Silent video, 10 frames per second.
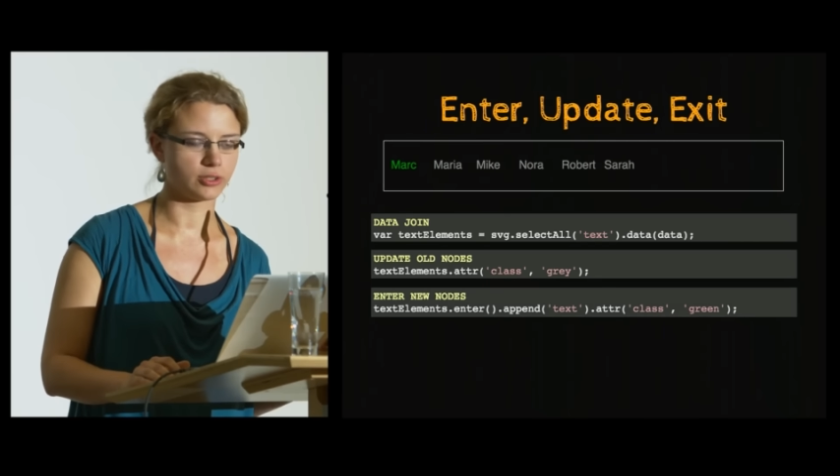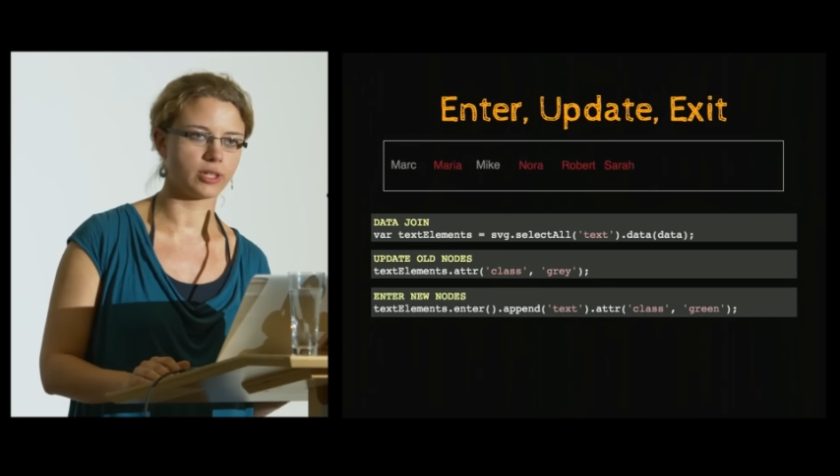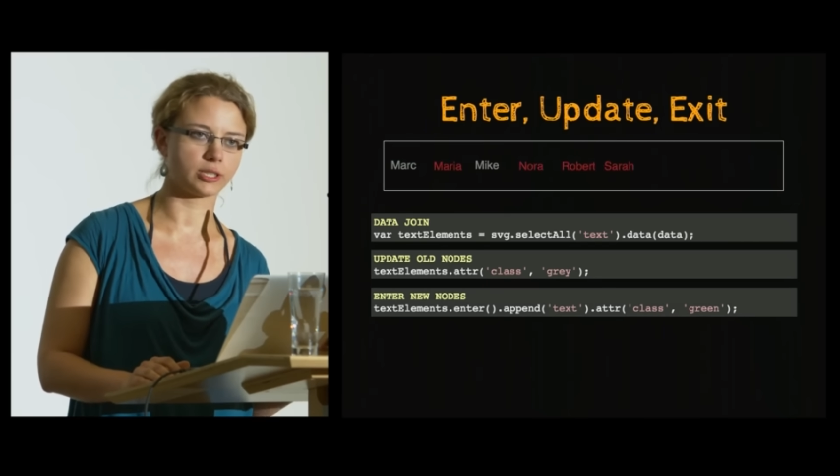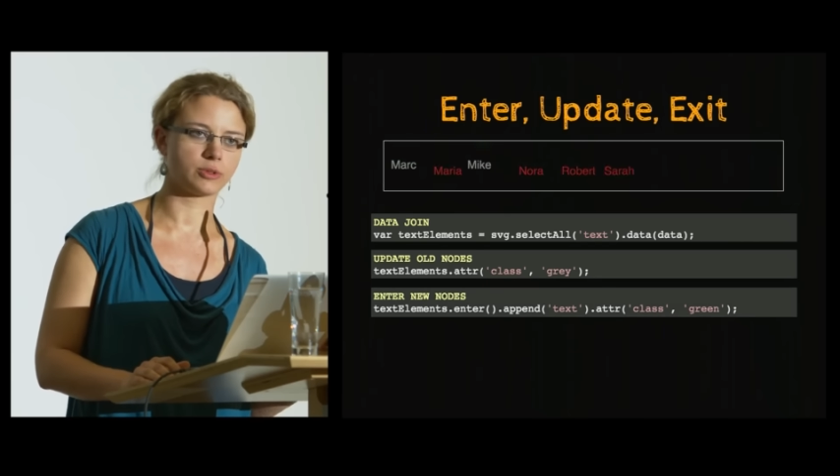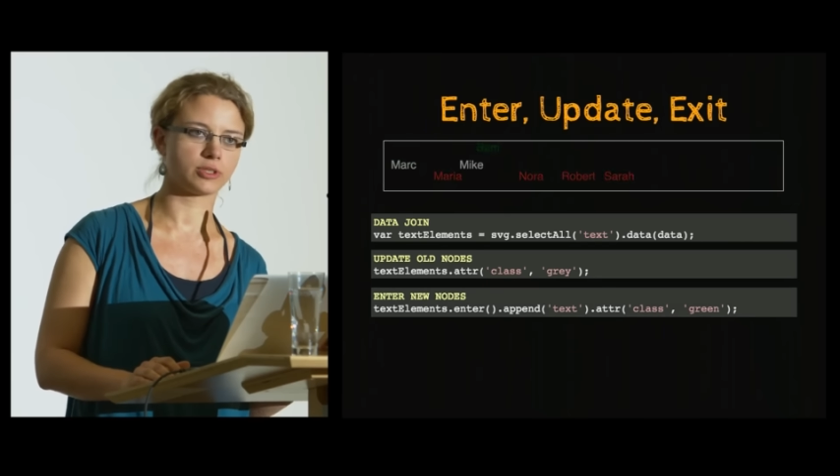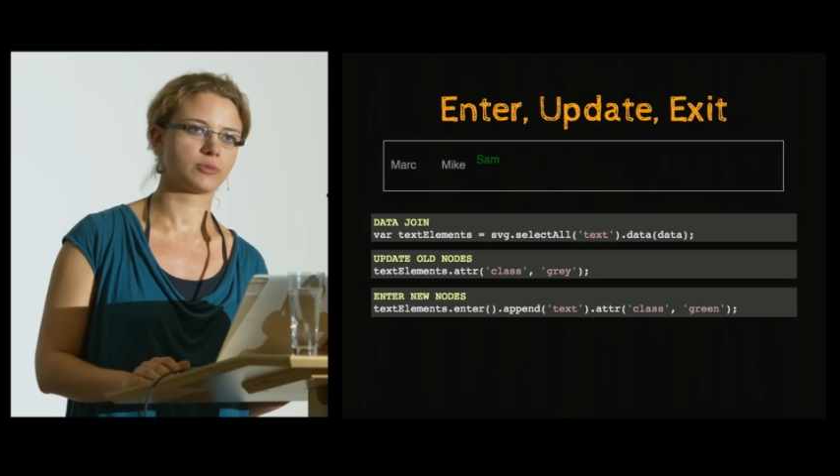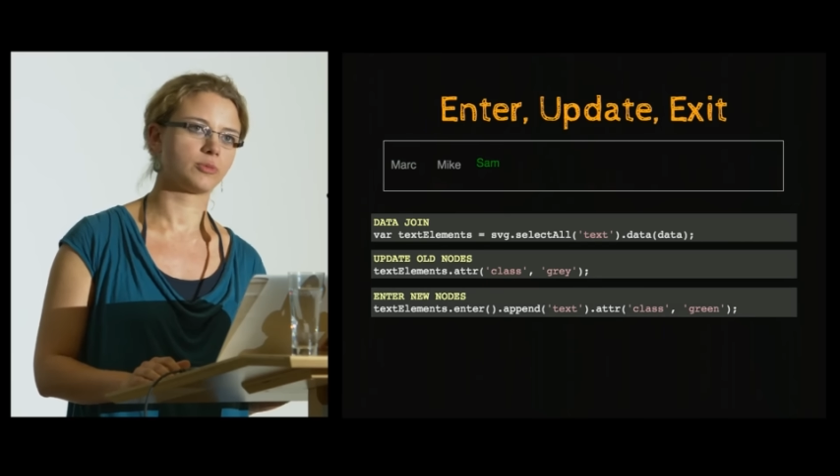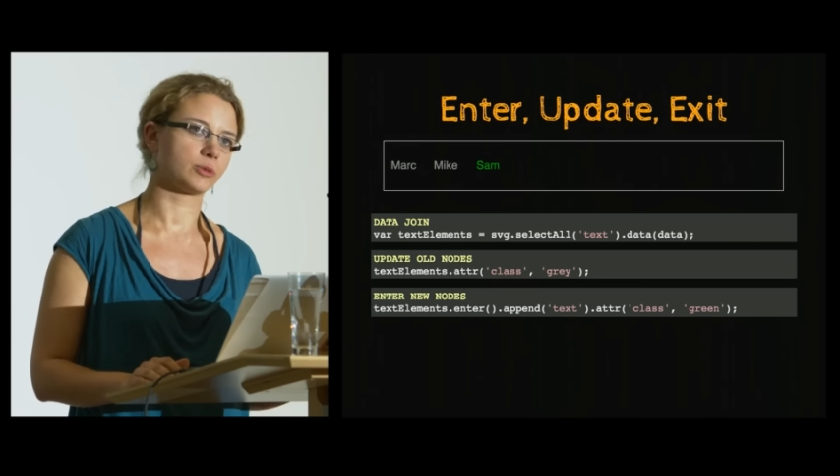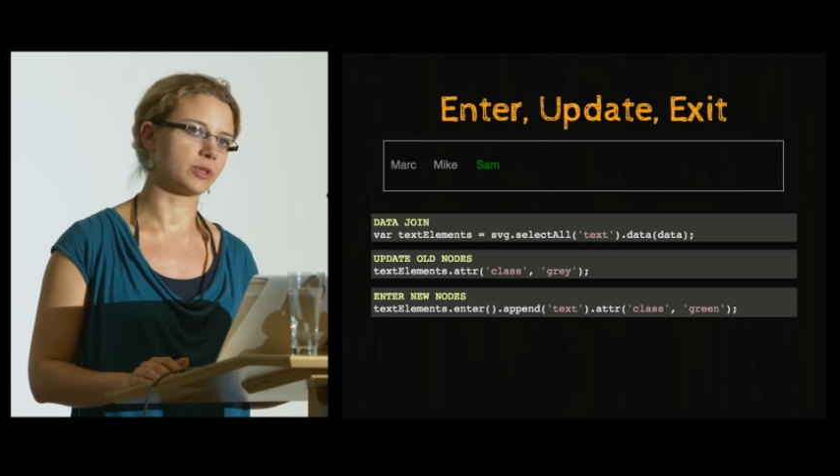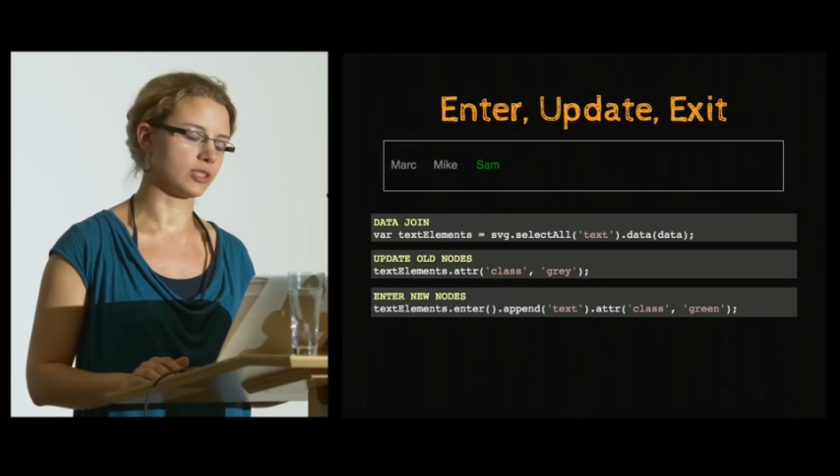so this was
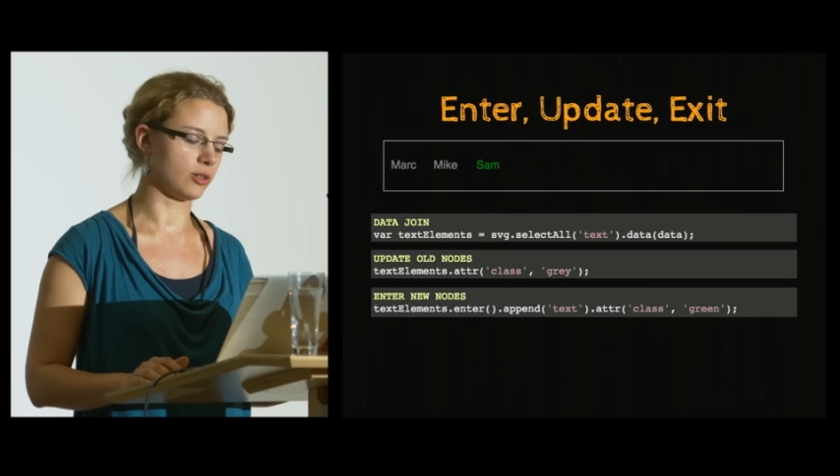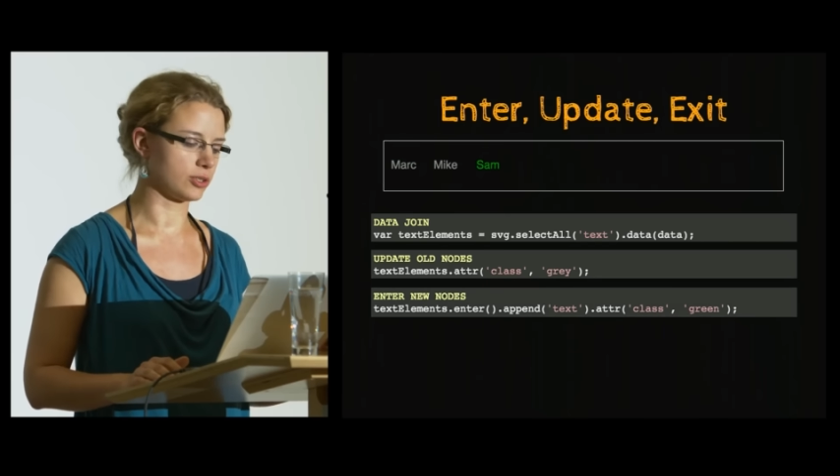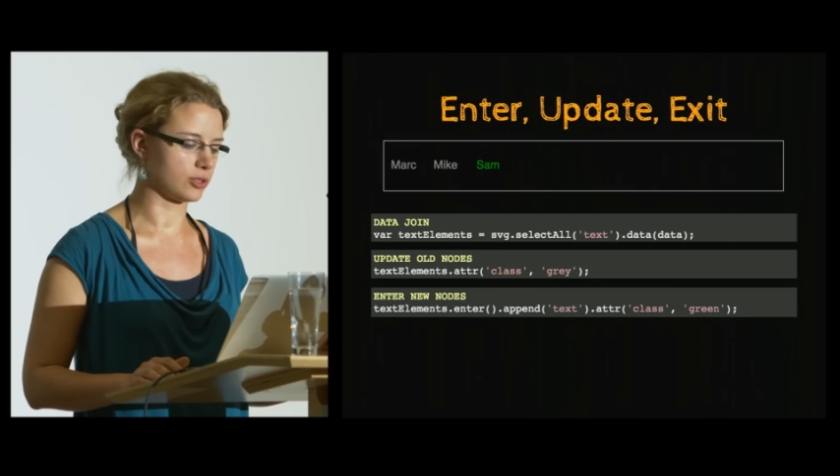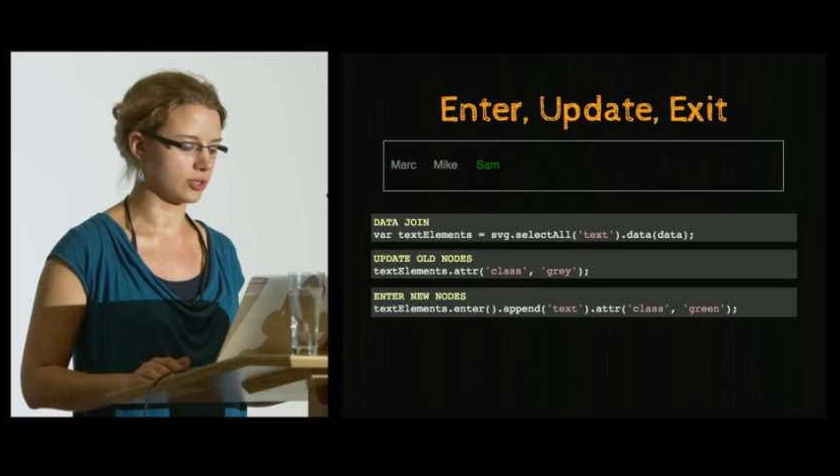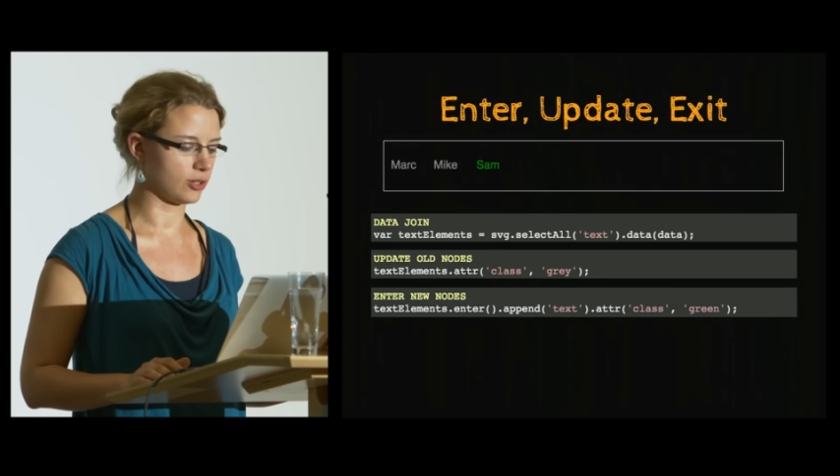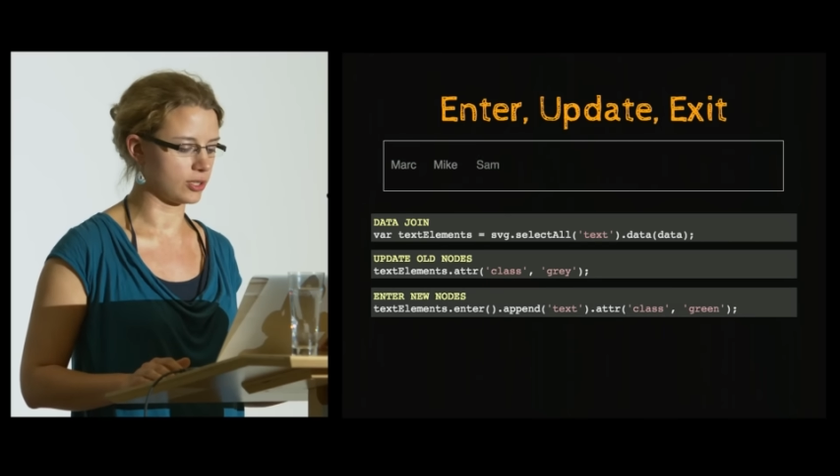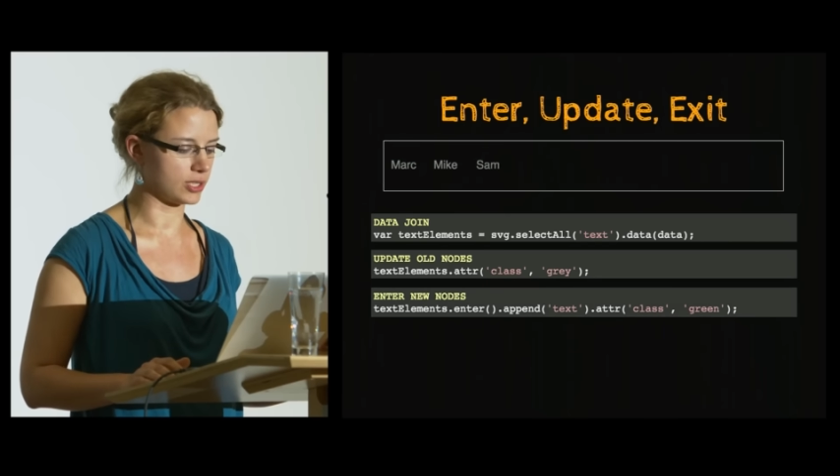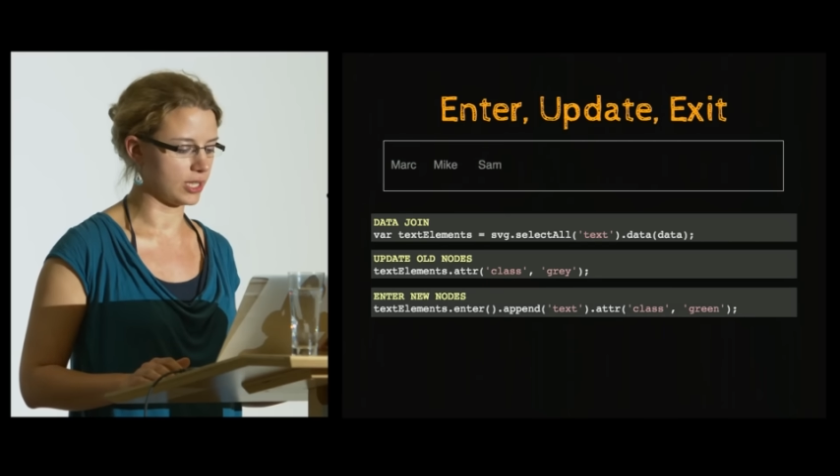what we also saw on the